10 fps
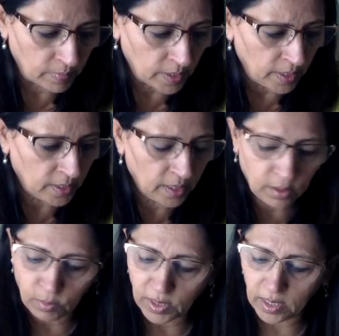I
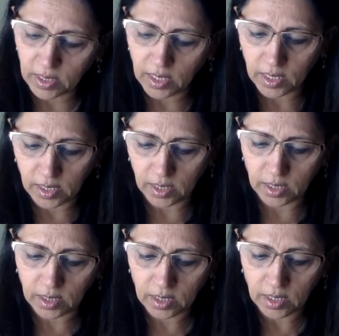think we can
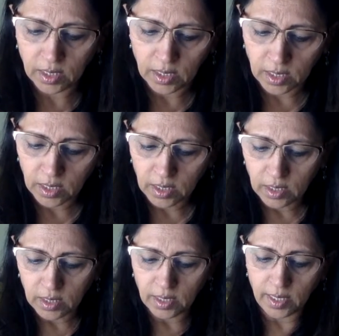
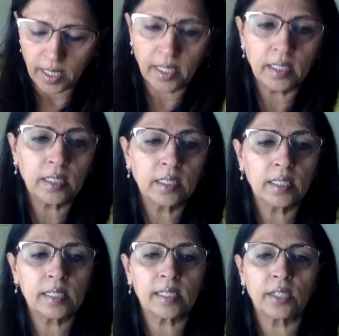end
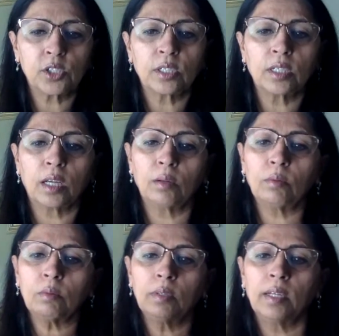this session
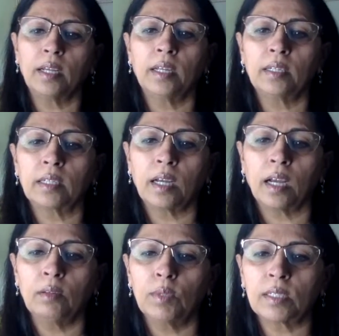now, and
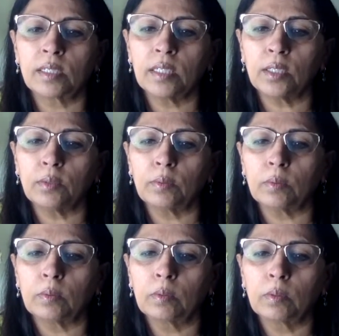I will see you.